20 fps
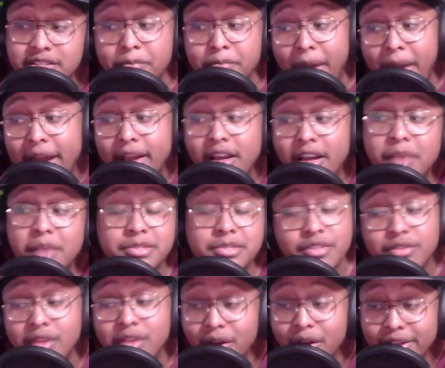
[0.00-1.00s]
The backups,
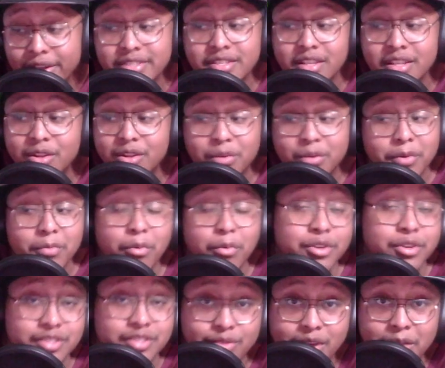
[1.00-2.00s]
you know, there's a little bit more
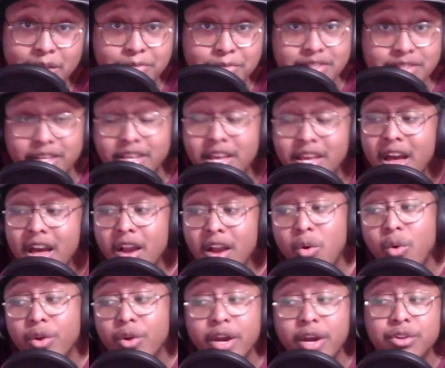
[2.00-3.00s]
discrepancy.
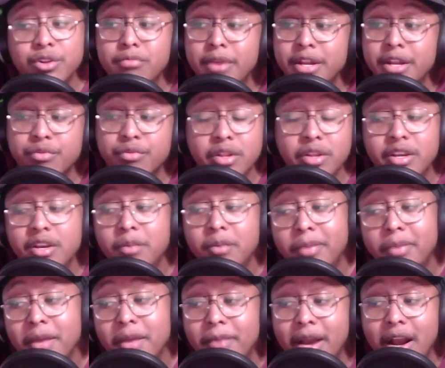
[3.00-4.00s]
Corn Elder made a really good
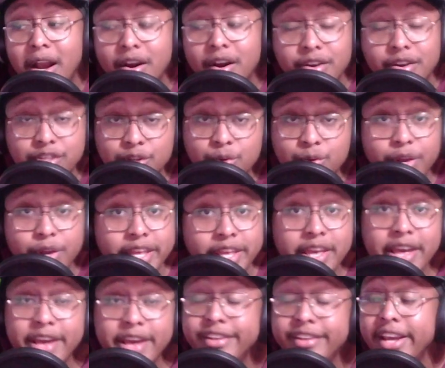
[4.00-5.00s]
play, but got hurt doing
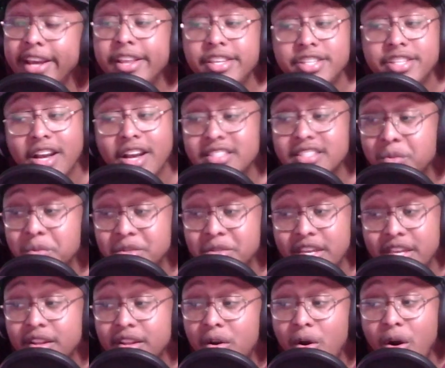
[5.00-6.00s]
it. Danny Johnson was
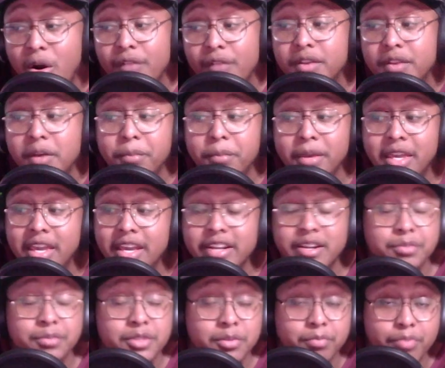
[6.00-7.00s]
getting carved up again.
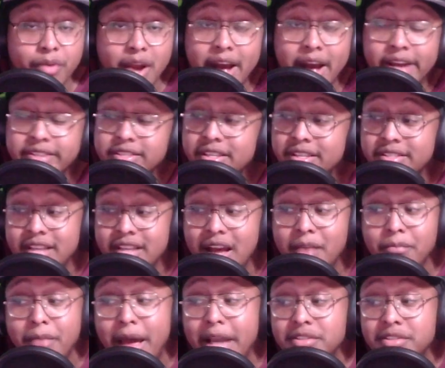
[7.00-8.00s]
I'm surprised because
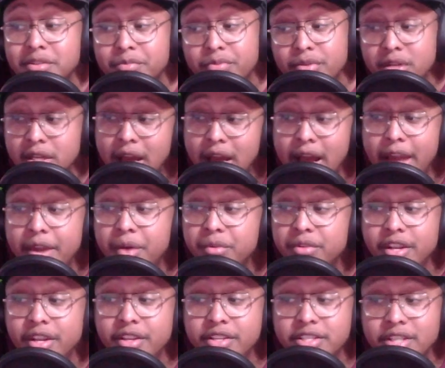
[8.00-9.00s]
I'm actually pretty high on
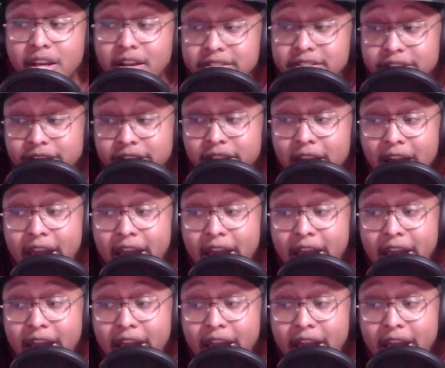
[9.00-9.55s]
Danny Johnson.